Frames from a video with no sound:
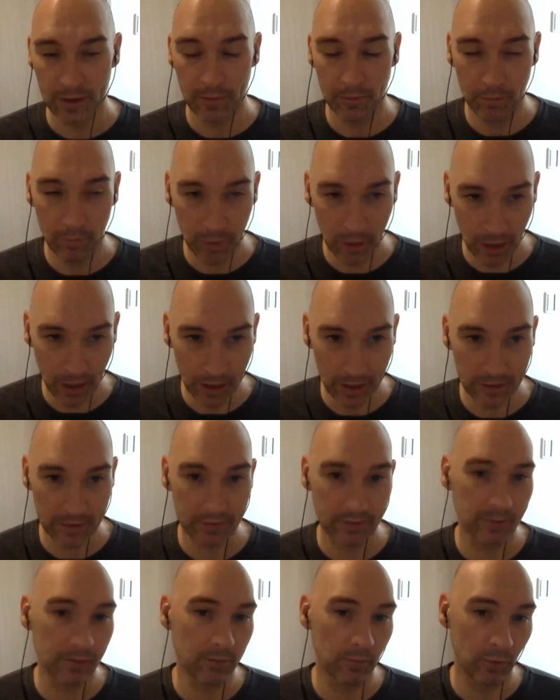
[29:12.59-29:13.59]
But
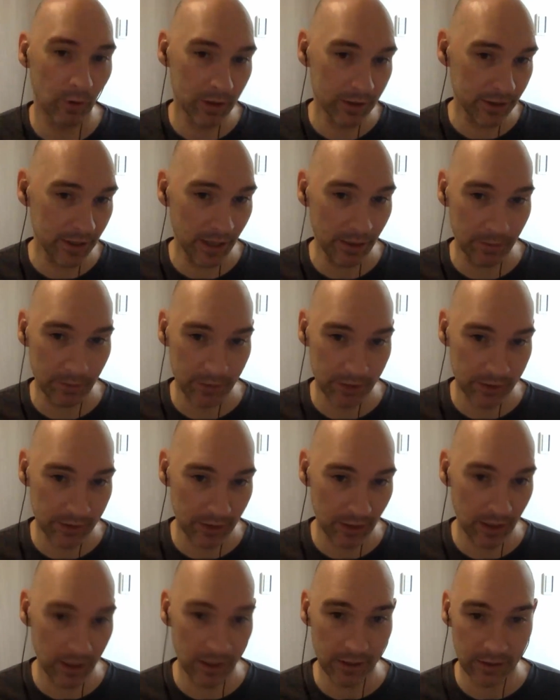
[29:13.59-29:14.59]
once that was
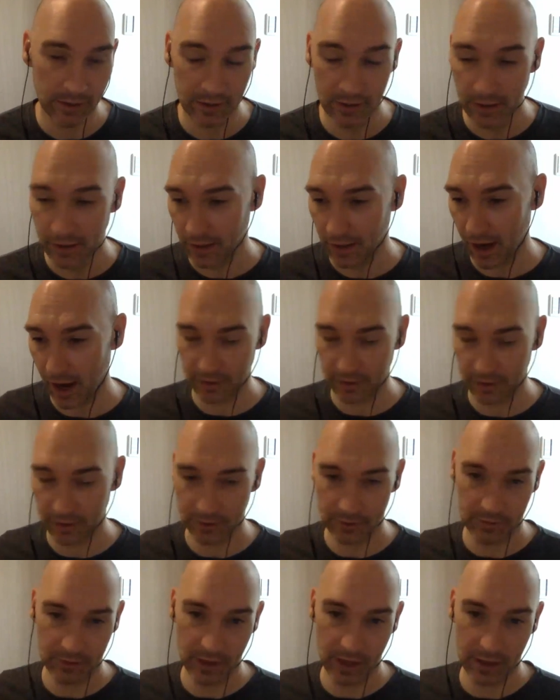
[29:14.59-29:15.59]
done, I
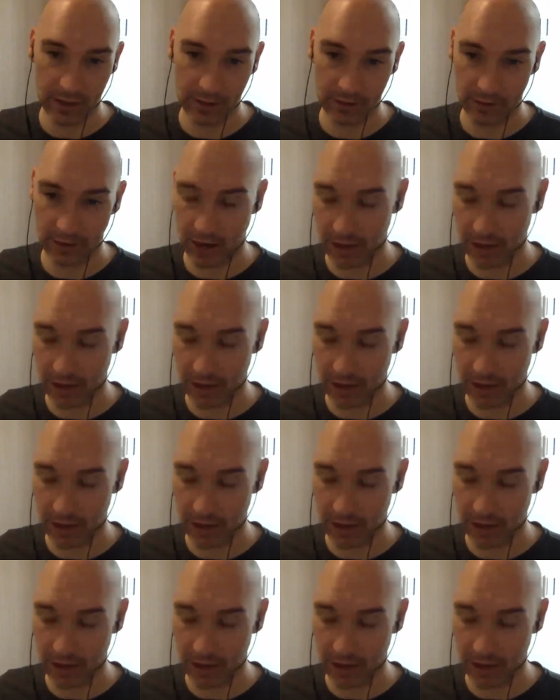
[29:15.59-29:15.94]
could take her.